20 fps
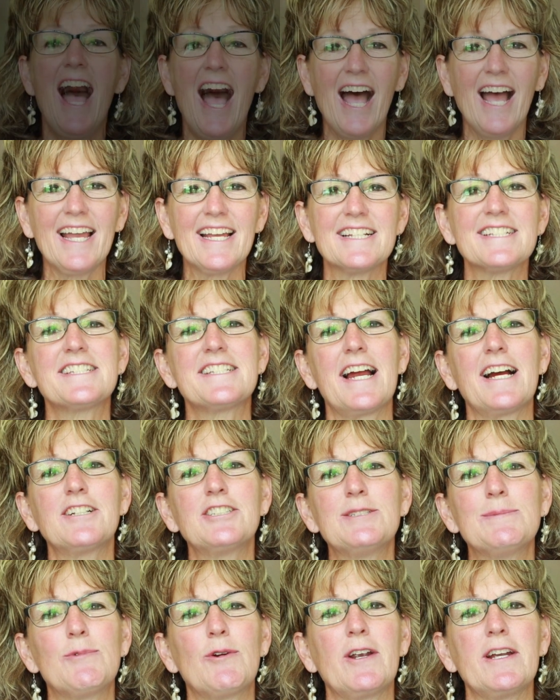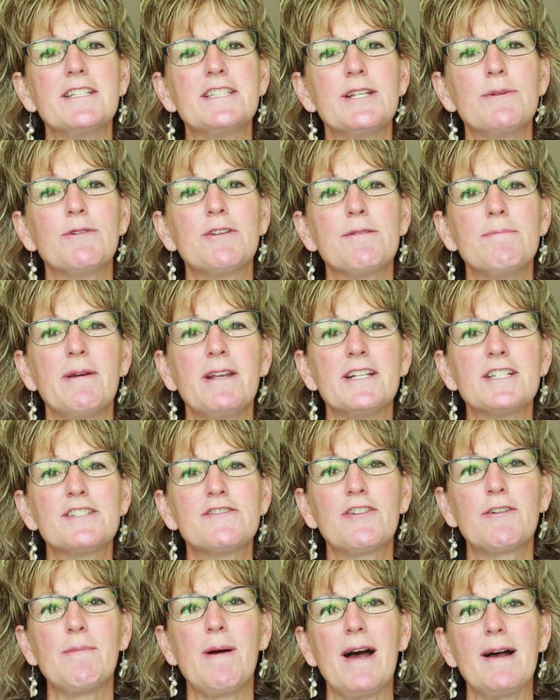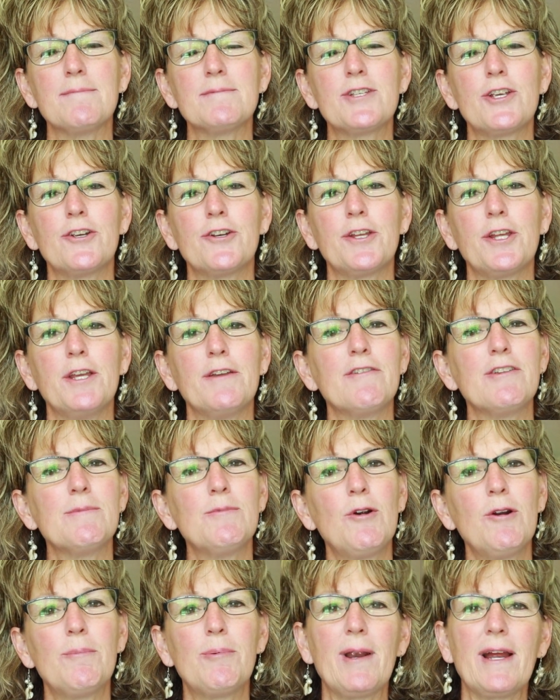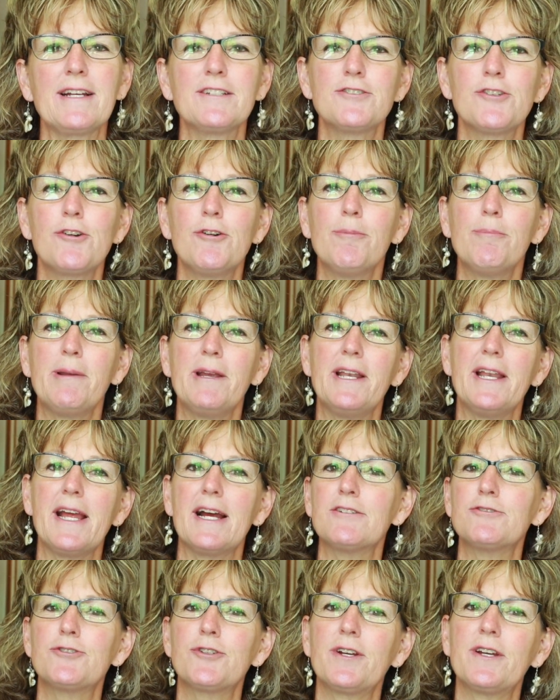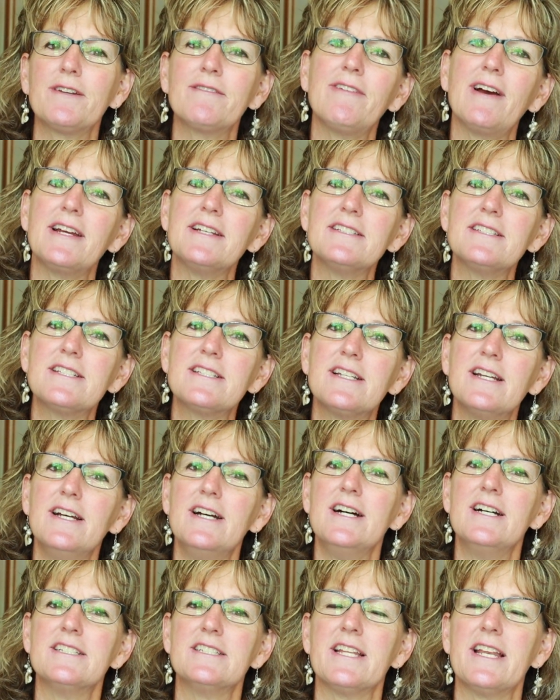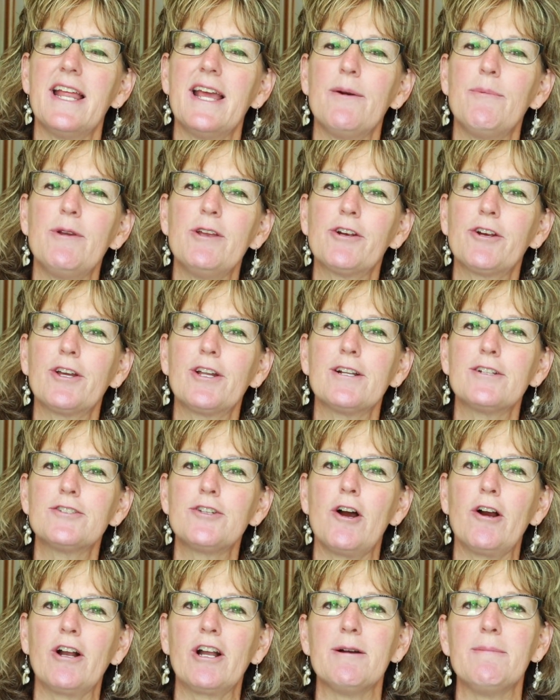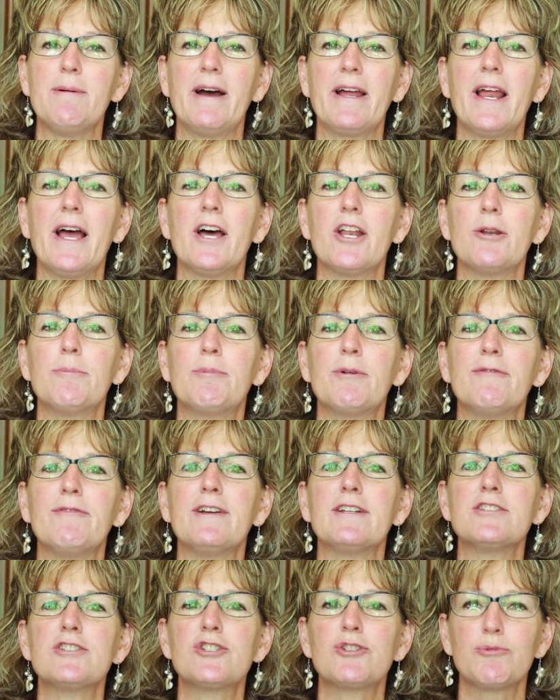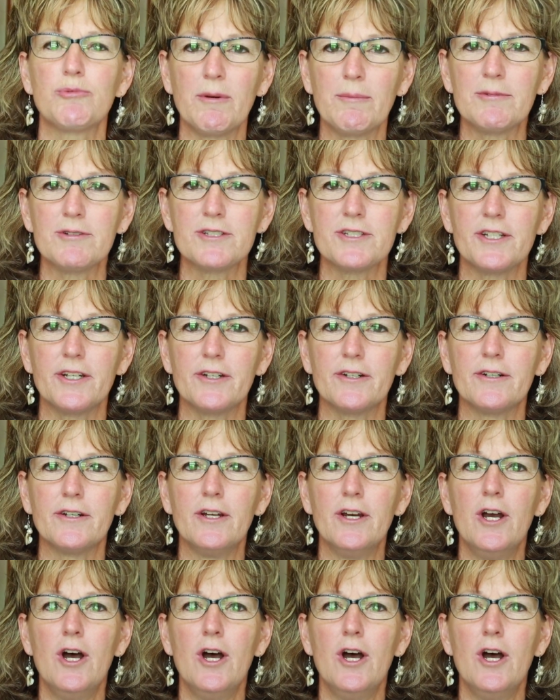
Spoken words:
Hi, it's Dr. Morazy with Minutes for Moms here to give you more practical pediatric advice. Today we are going to talk about how to prevent swimmer's ear.